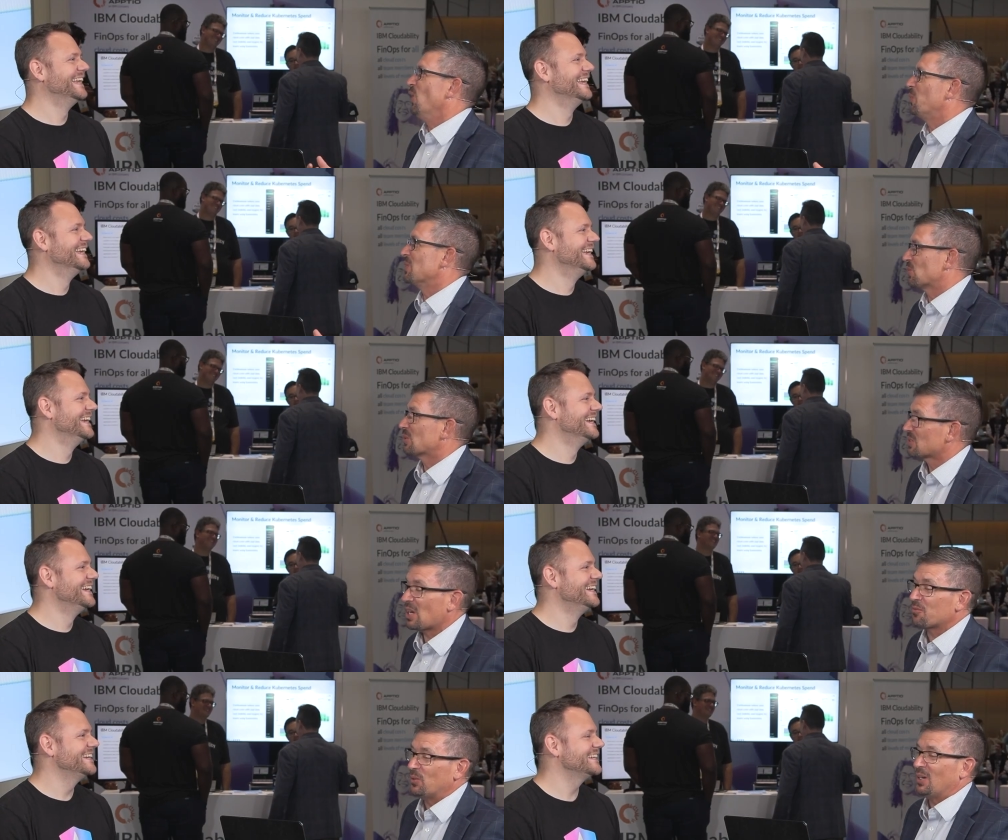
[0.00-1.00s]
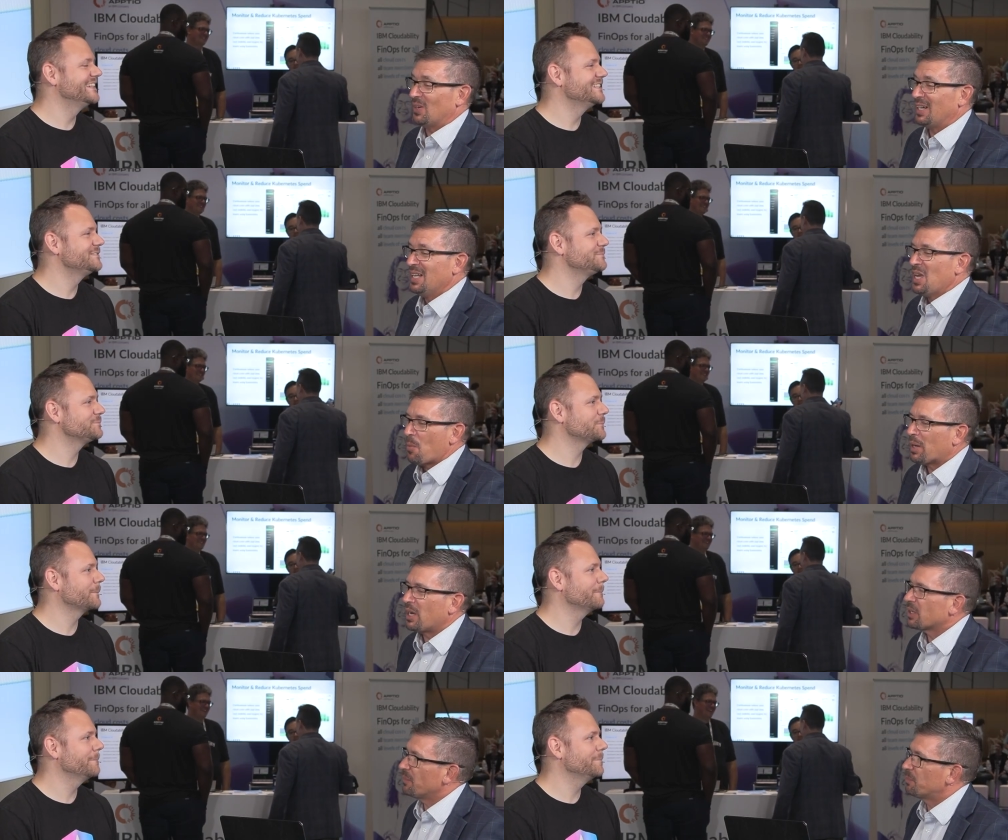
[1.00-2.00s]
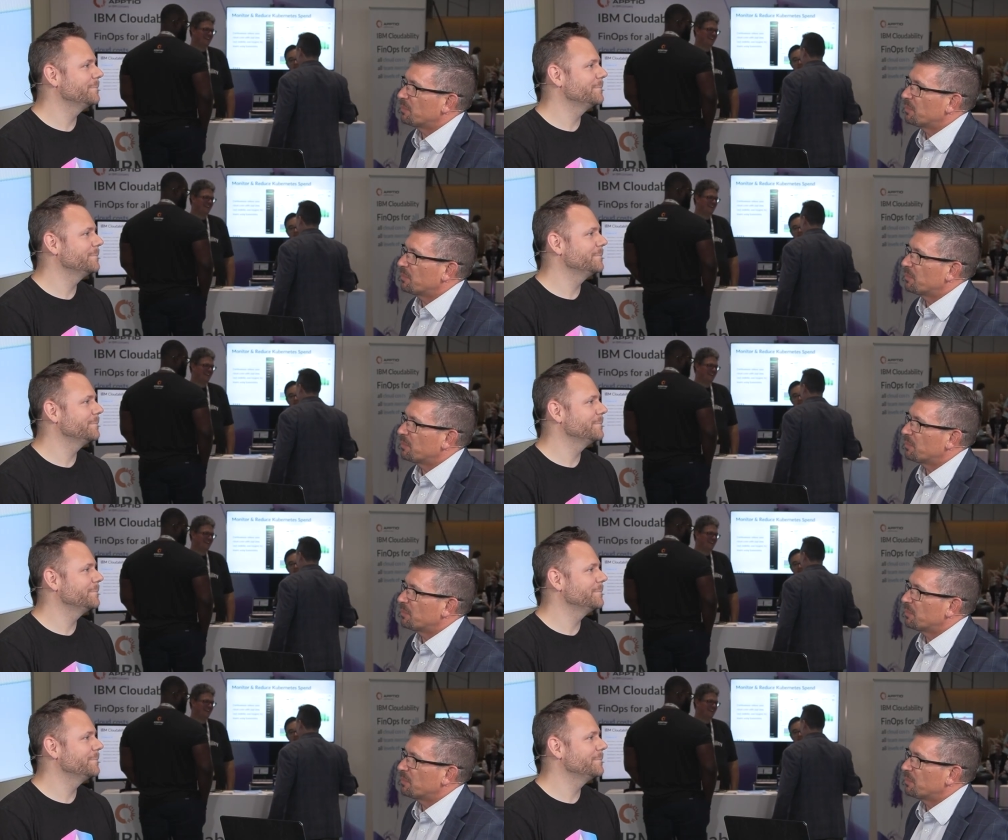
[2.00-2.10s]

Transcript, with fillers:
Speaker 1: open source software, right? But like